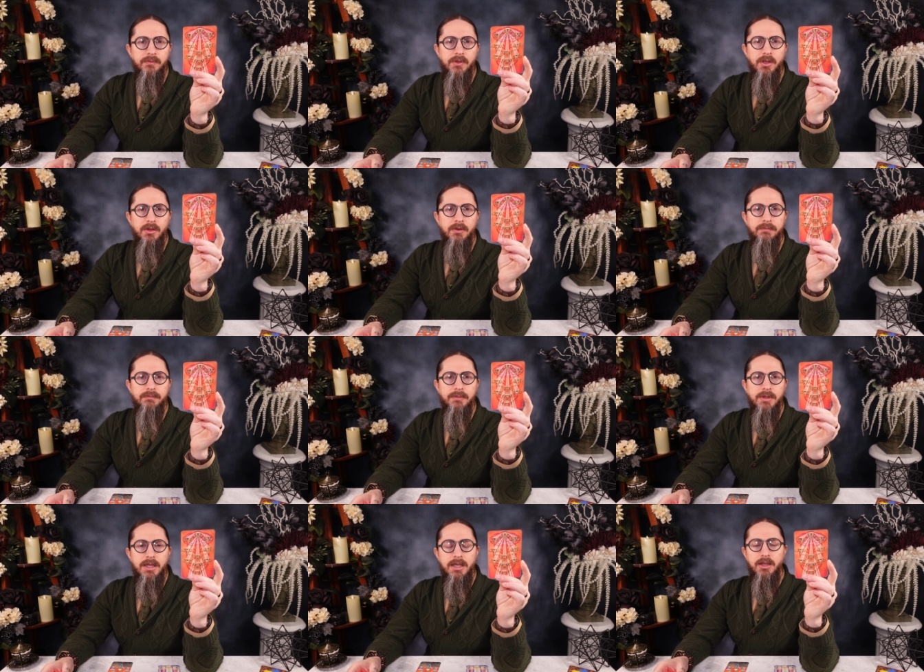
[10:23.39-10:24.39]
You know,
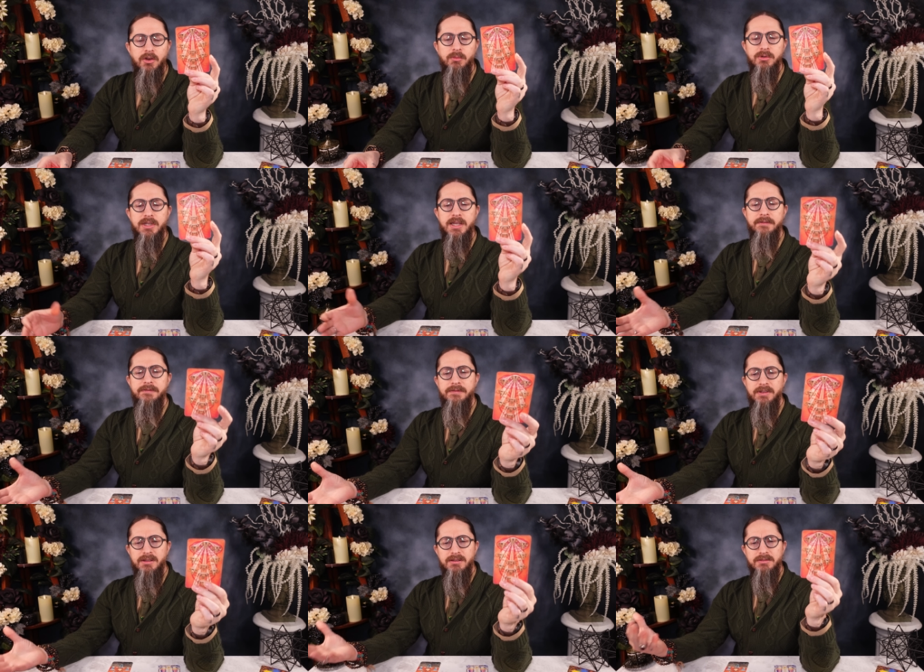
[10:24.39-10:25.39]
it almost, it
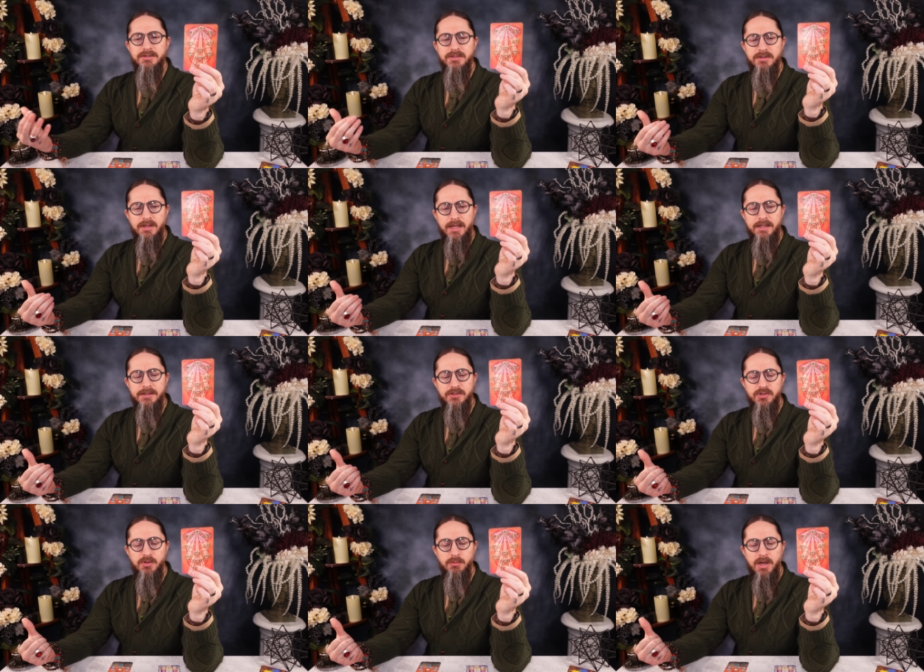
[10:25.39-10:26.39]
feels like it's
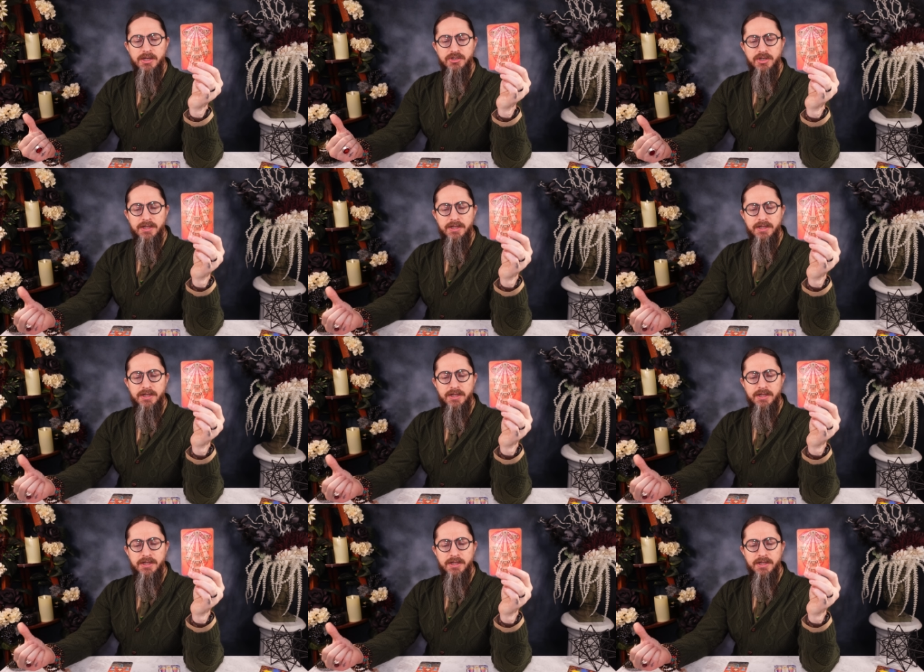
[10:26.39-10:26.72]
too much.